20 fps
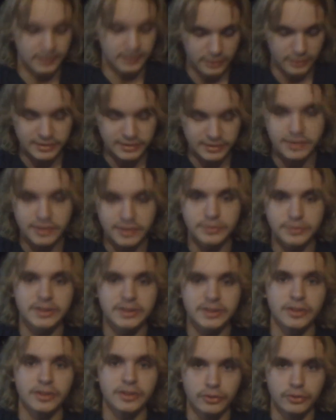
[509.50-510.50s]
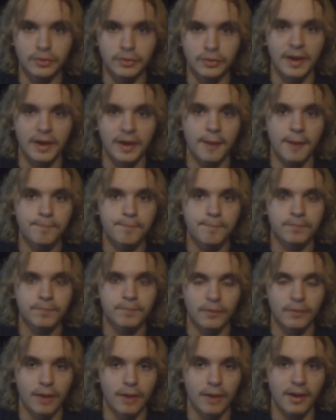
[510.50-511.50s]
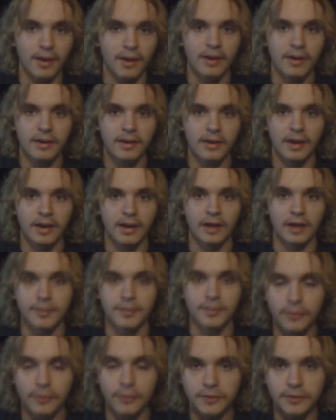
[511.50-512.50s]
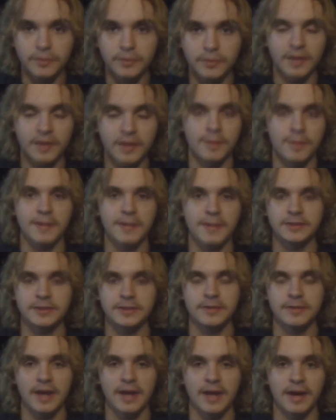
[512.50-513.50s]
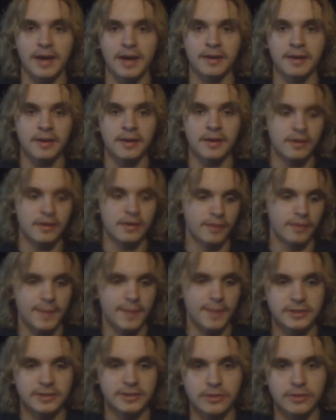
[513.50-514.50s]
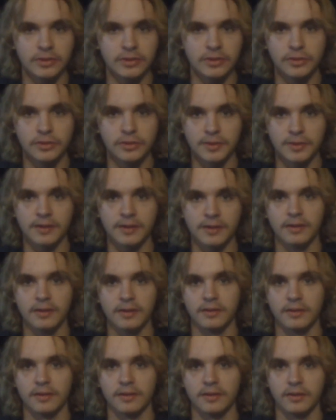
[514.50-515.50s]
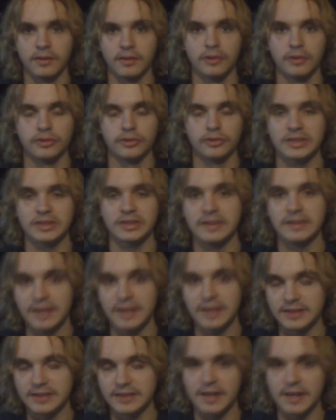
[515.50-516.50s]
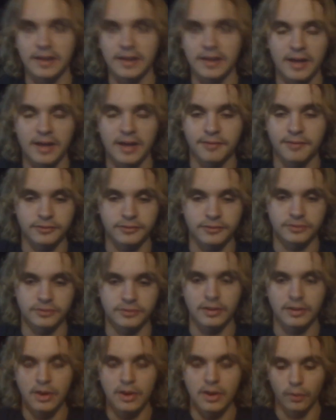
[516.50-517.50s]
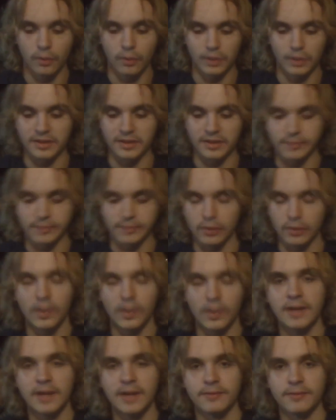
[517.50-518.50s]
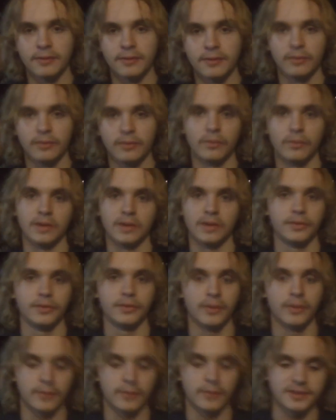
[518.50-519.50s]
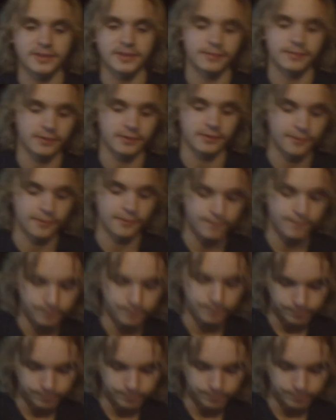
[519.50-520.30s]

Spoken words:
continuously do that, right? And the more you do that, the better you get at it, the better you can do it, you know, just in day-to-day life, just randomly, whenever, while doing whatever, you know.